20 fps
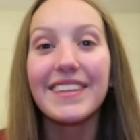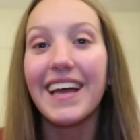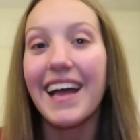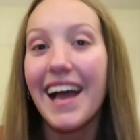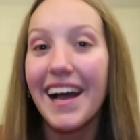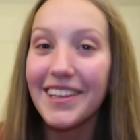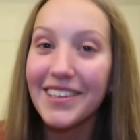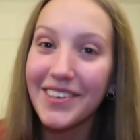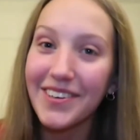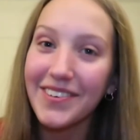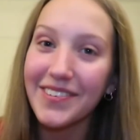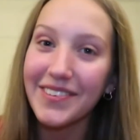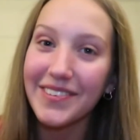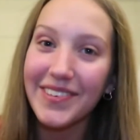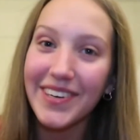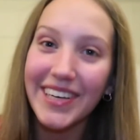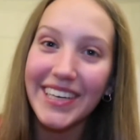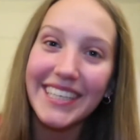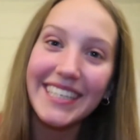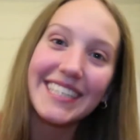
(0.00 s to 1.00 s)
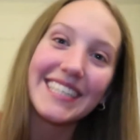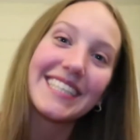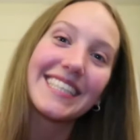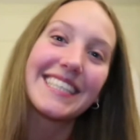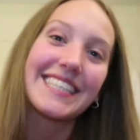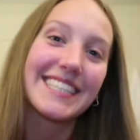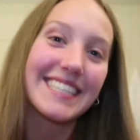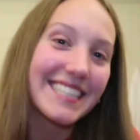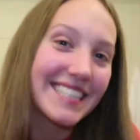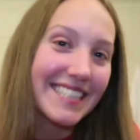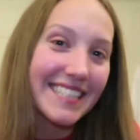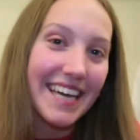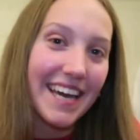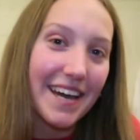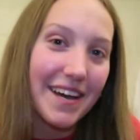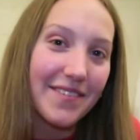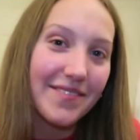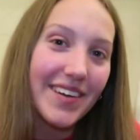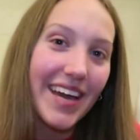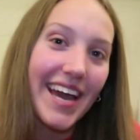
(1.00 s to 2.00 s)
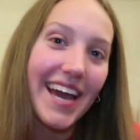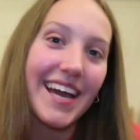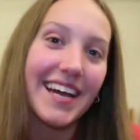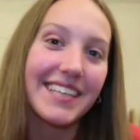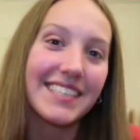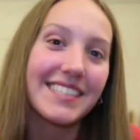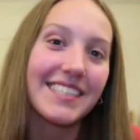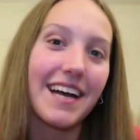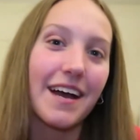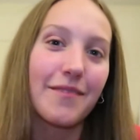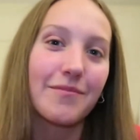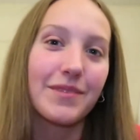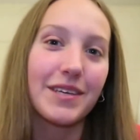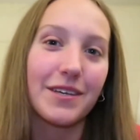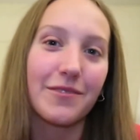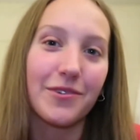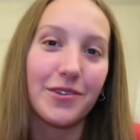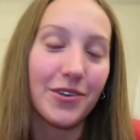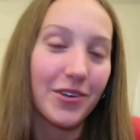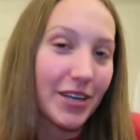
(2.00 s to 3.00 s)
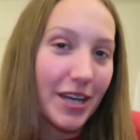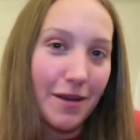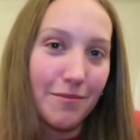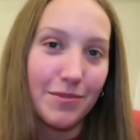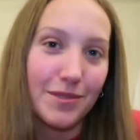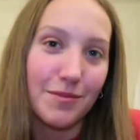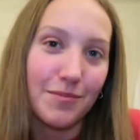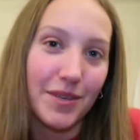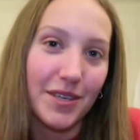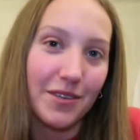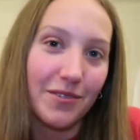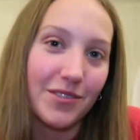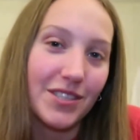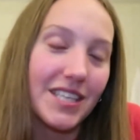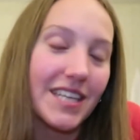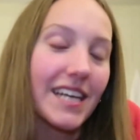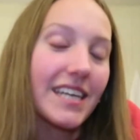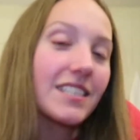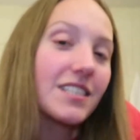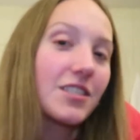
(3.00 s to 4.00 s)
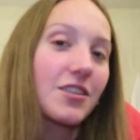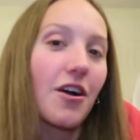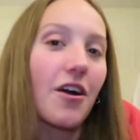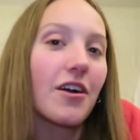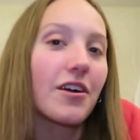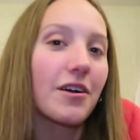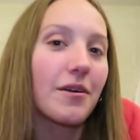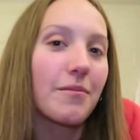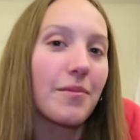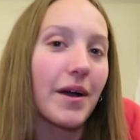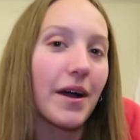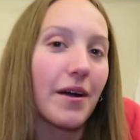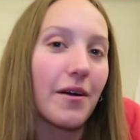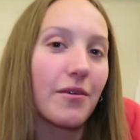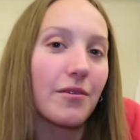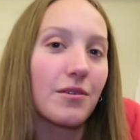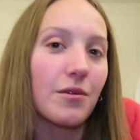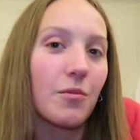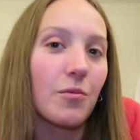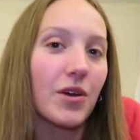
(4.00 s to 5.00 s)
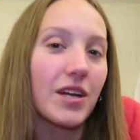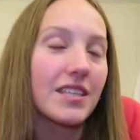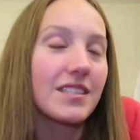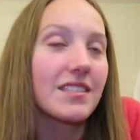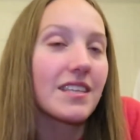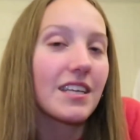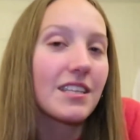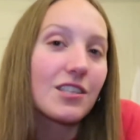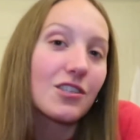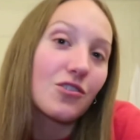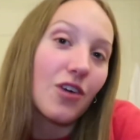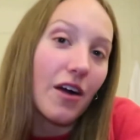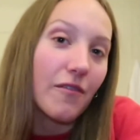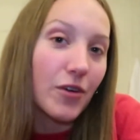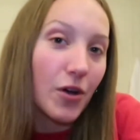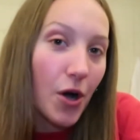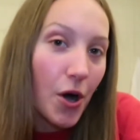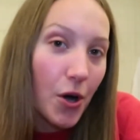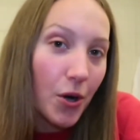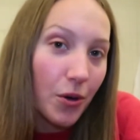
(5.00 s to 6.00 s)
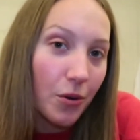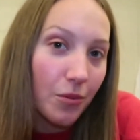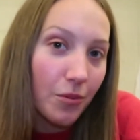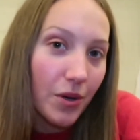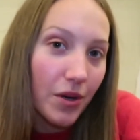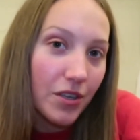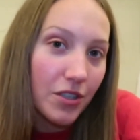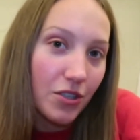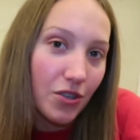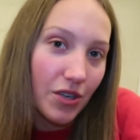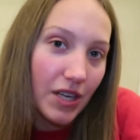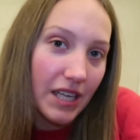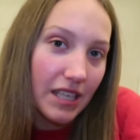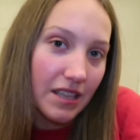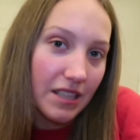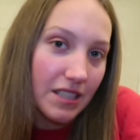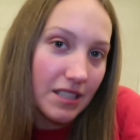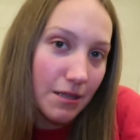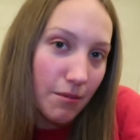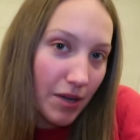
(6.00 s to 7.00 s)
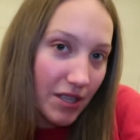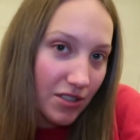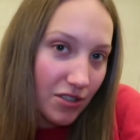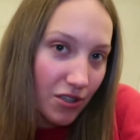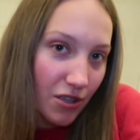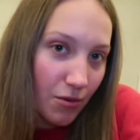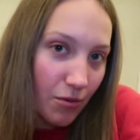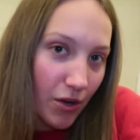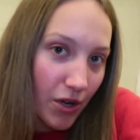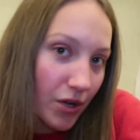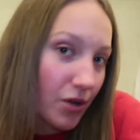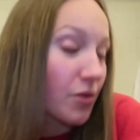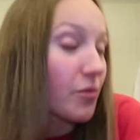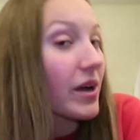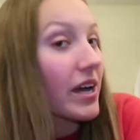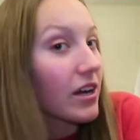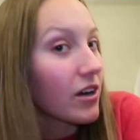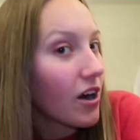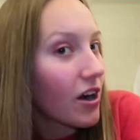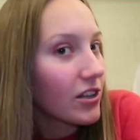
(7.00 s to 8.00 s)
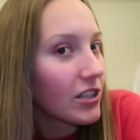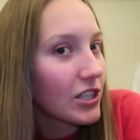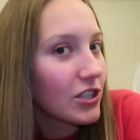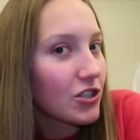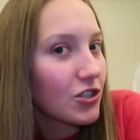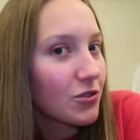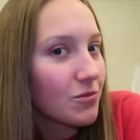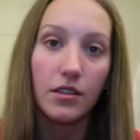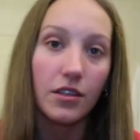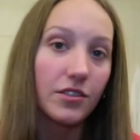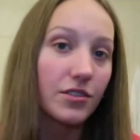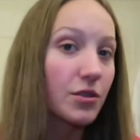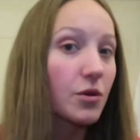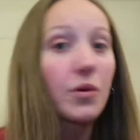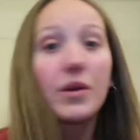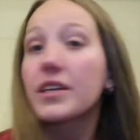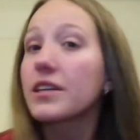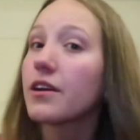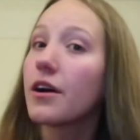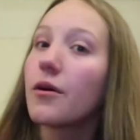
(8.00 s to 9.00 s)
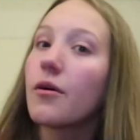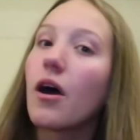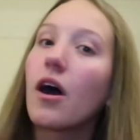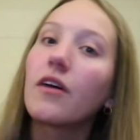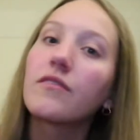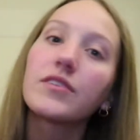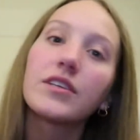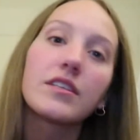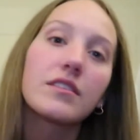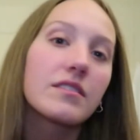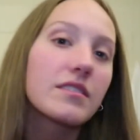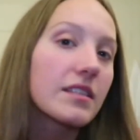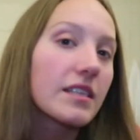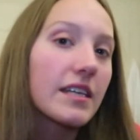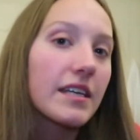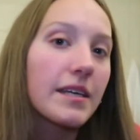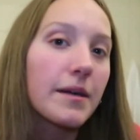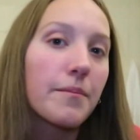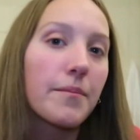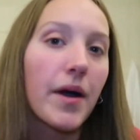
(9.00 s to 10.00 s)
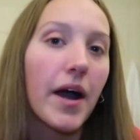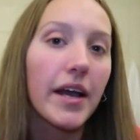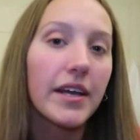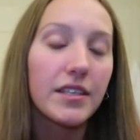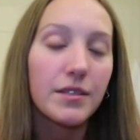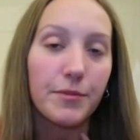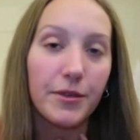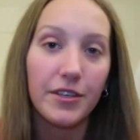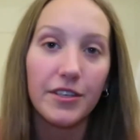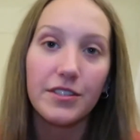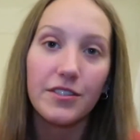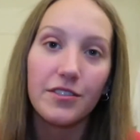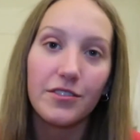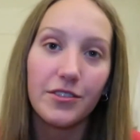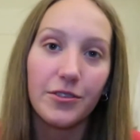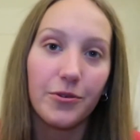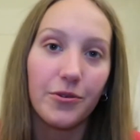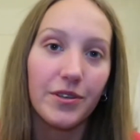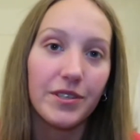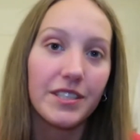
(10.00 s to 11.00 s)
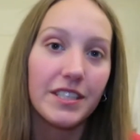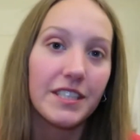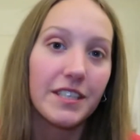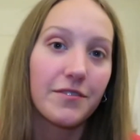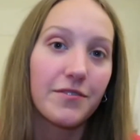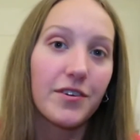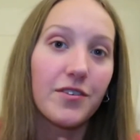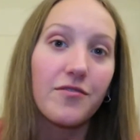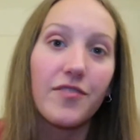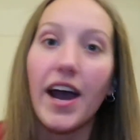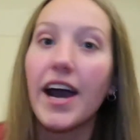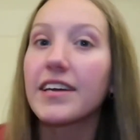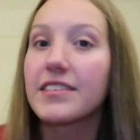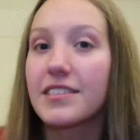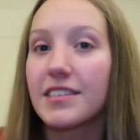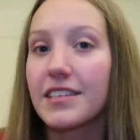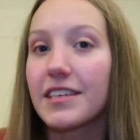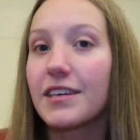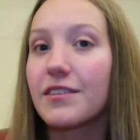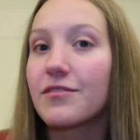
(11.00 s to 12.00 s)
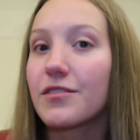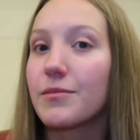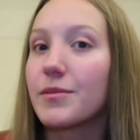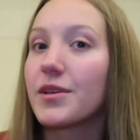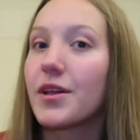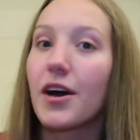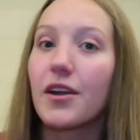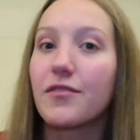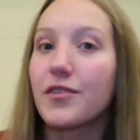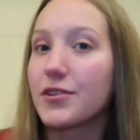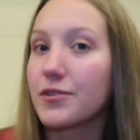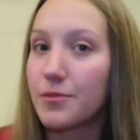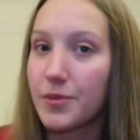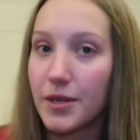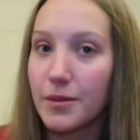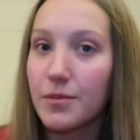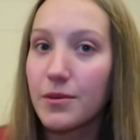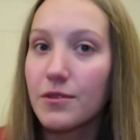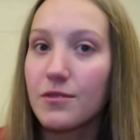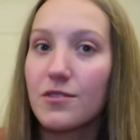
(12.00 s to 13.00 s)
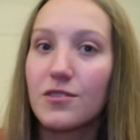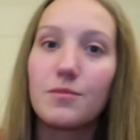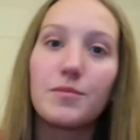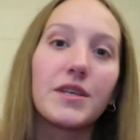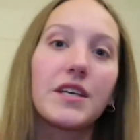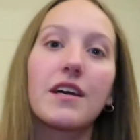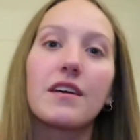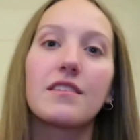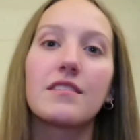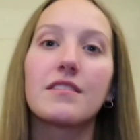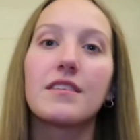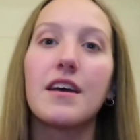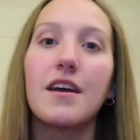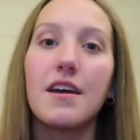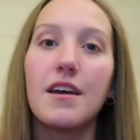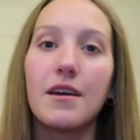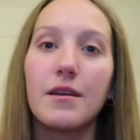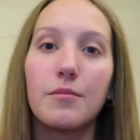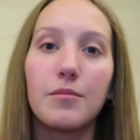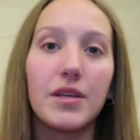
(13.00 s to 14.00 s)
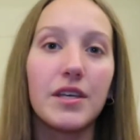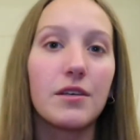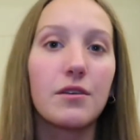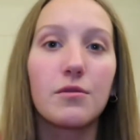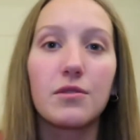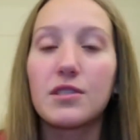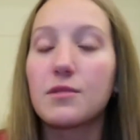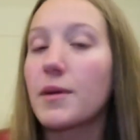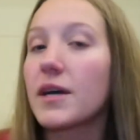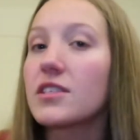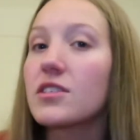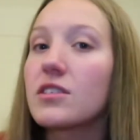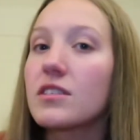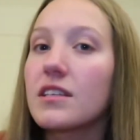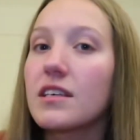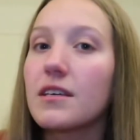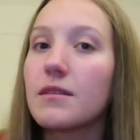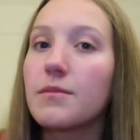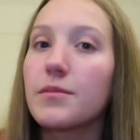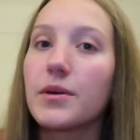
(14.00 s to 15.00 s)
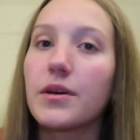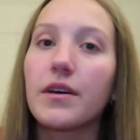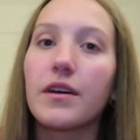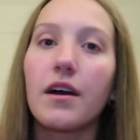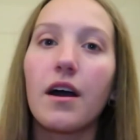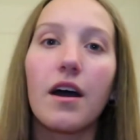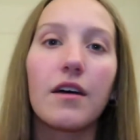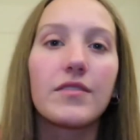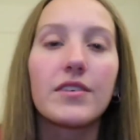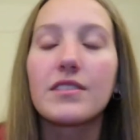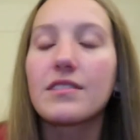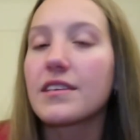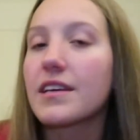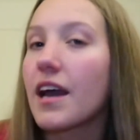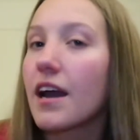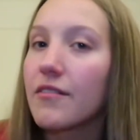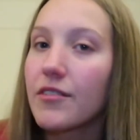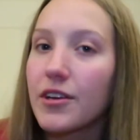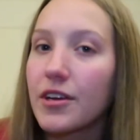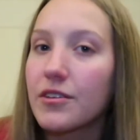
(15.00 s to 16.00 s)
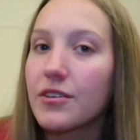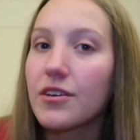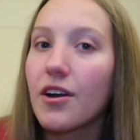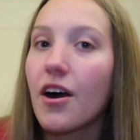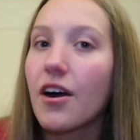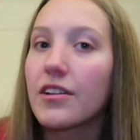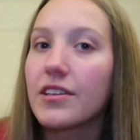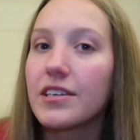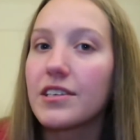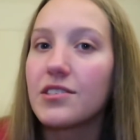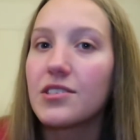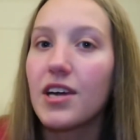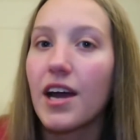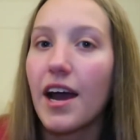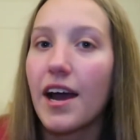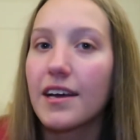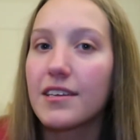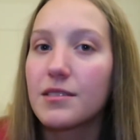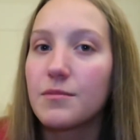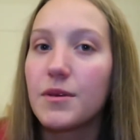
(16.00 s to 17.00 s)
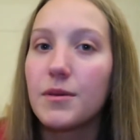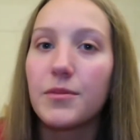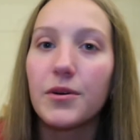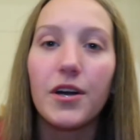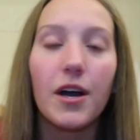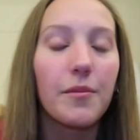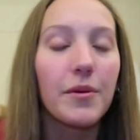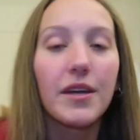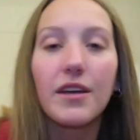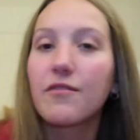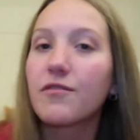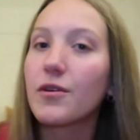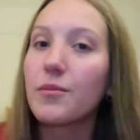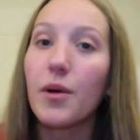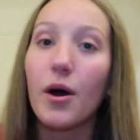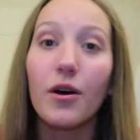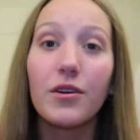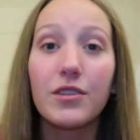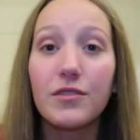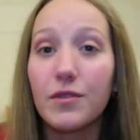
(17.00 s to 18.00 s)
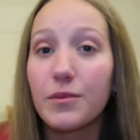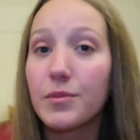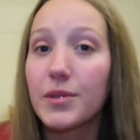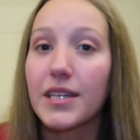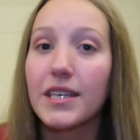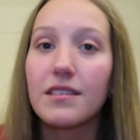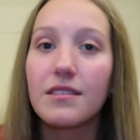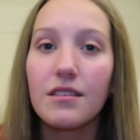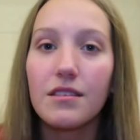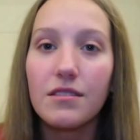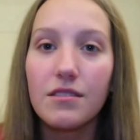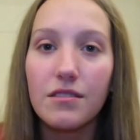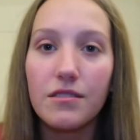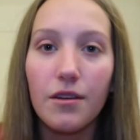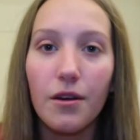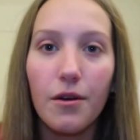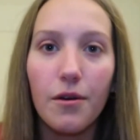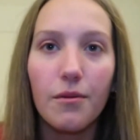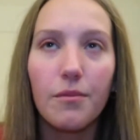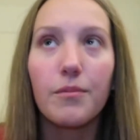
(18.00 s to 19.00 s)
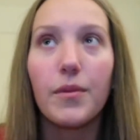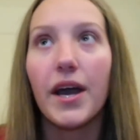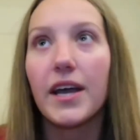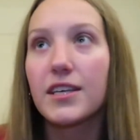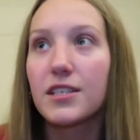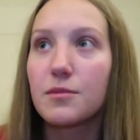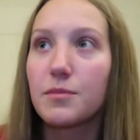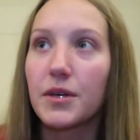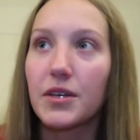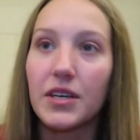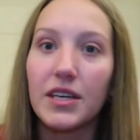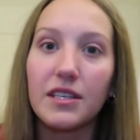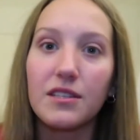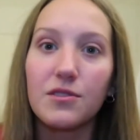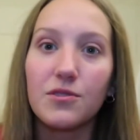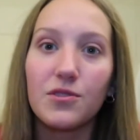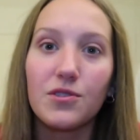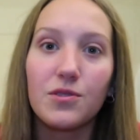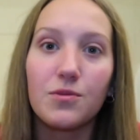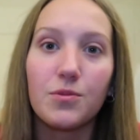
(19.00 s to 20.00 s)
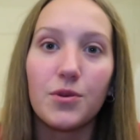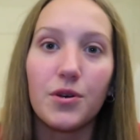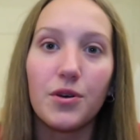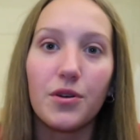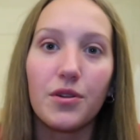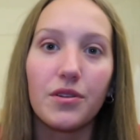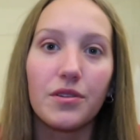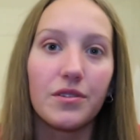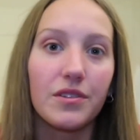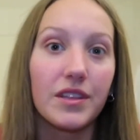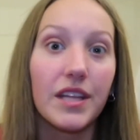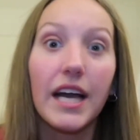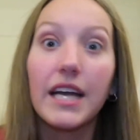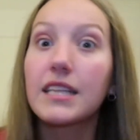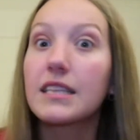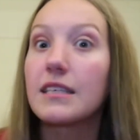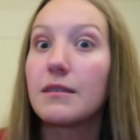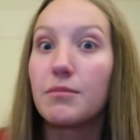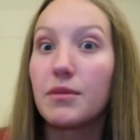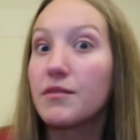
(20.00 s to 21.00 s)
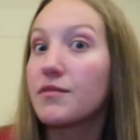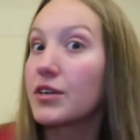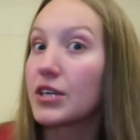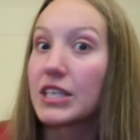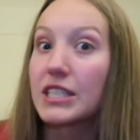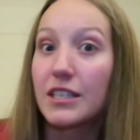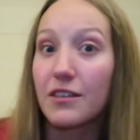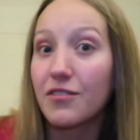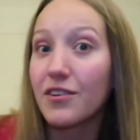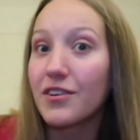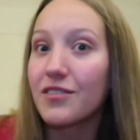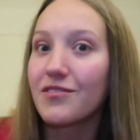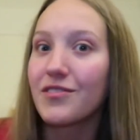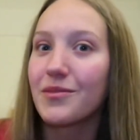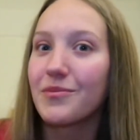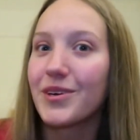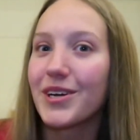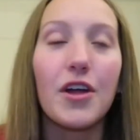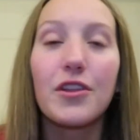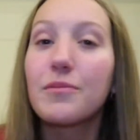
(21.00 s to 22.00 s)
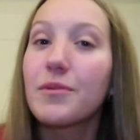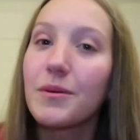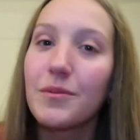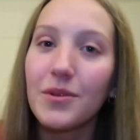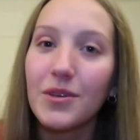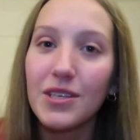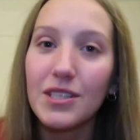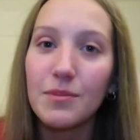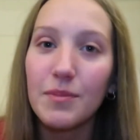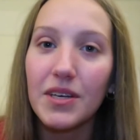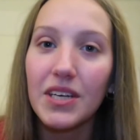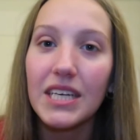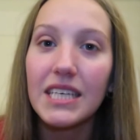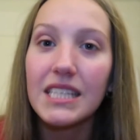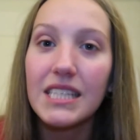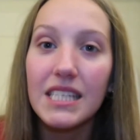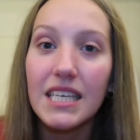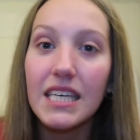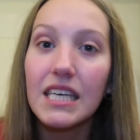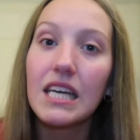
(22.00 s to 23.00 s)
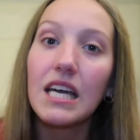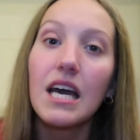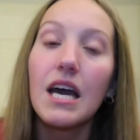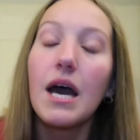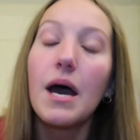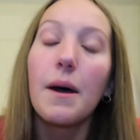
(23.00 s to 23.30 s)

Hello everyone, this is Sam, and I'm here with her Campus BU today to talk about what it's like to travel home during the semester while you're away at college. Just a quick note, obviously my experiences are going to differ vastly from a lot of other people just because BU especially, but obviously every other college has people coming in from all different places, so my experiences will likely be very different from what other people are experiencing.